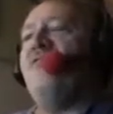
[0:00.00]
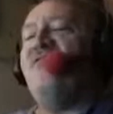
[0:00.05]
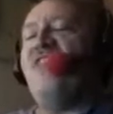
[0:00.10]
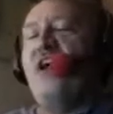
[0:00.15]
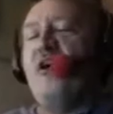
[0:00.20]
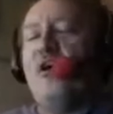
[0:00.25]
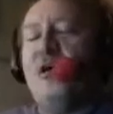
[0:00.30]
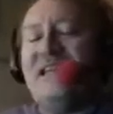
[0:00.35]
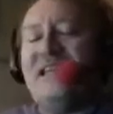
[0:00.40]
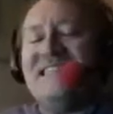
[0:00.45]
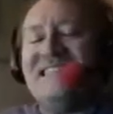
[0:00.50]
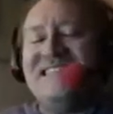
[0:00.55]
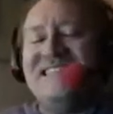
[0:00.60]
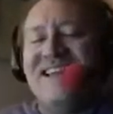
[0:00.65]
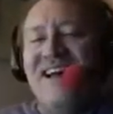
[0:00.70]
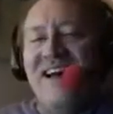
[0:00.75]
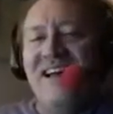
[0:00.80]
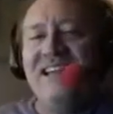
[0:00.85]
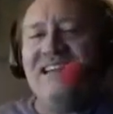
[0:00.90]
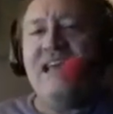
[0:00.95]
There is
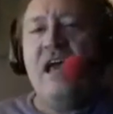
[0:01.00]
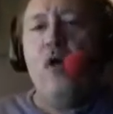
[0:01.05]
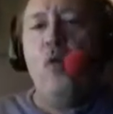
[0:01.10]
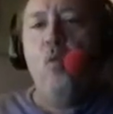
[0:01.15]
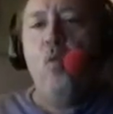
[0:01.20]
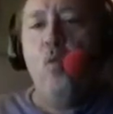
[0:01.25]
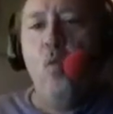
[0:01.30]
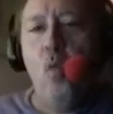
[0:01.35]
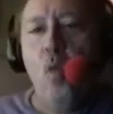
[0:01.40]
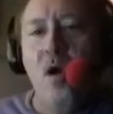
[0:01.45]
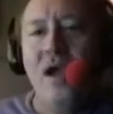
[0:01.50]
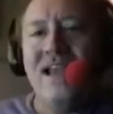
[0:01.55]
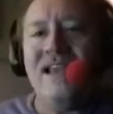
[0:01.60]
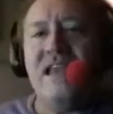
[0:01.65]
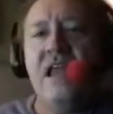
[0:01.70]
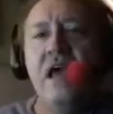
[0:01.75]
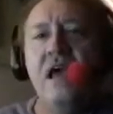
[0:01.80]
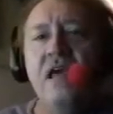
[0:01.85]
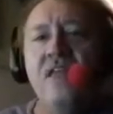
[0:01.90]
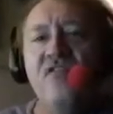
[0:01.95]
not
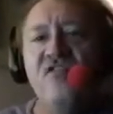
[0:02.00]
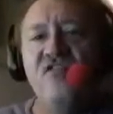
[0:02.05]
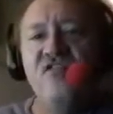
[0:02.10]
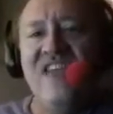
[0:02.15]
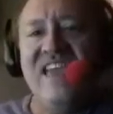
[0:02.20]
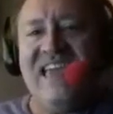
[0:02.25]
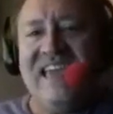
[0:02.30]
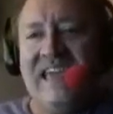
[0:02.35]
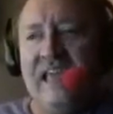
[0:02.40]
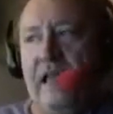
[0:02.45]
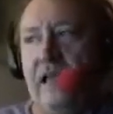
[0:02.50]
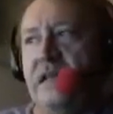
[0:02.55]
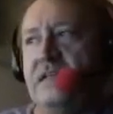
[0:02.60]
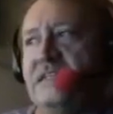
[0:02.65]
one thing